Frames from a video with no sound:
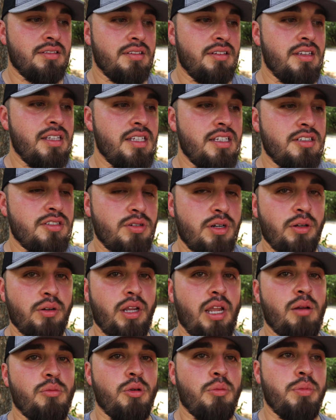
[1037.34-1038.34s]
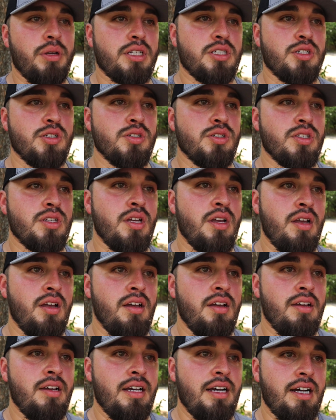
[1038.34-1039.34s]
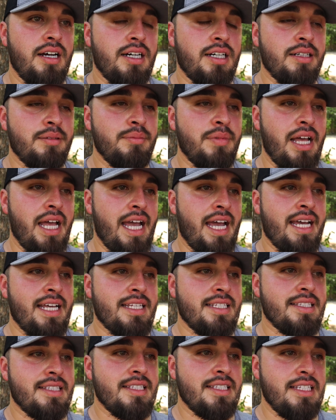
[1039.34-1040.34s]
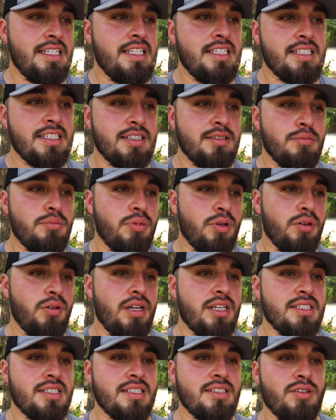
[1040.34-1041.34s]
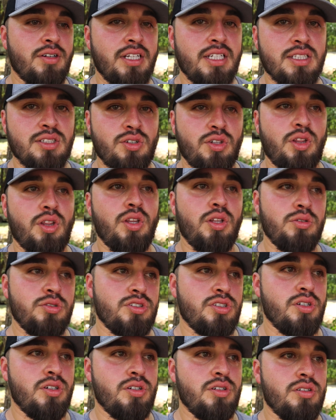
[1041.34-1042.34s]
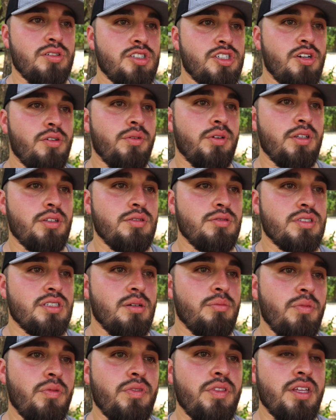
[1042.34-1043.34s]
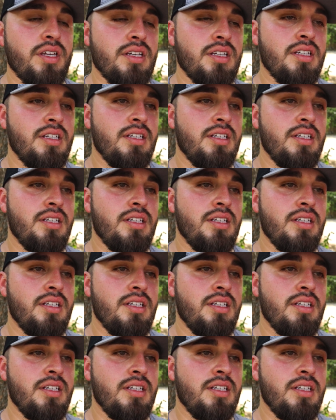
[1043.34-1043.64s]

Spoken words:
the trail camera pictures as the season progresses or gets closer, showing you some of the